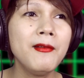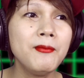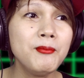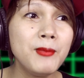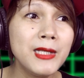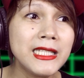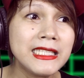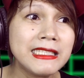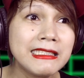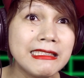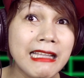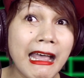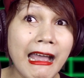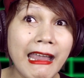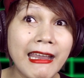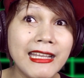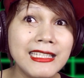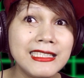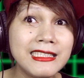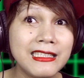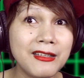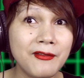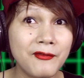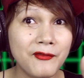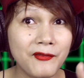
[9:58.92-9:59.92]

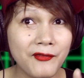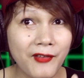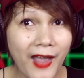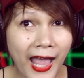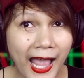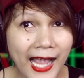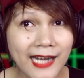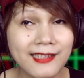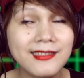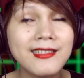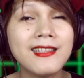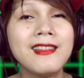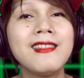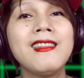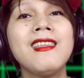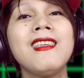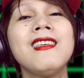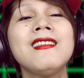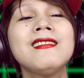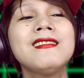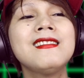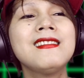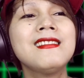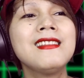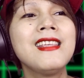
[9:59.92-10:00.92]
Besides the fact that
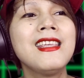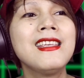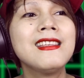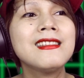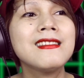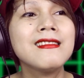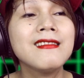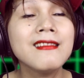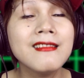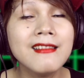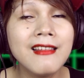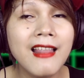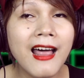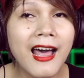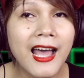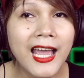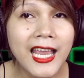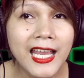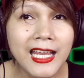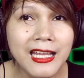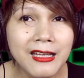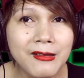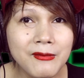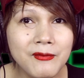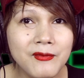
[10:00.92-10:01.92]
it's
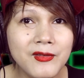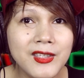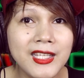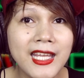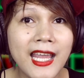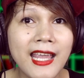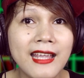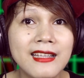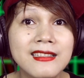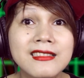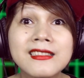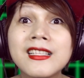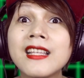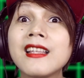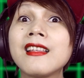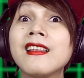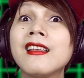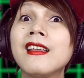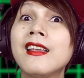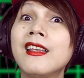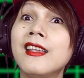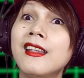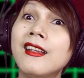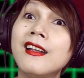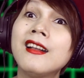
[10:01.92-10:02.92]
live, yes,
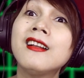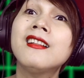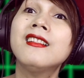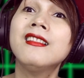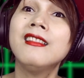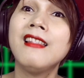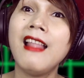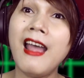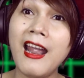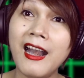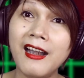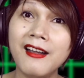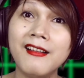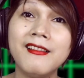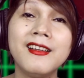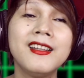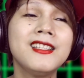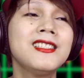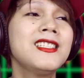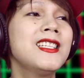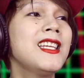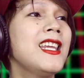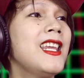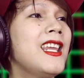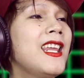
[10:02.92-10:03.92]

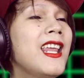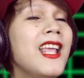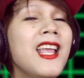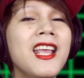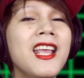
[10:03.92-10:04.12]
clarity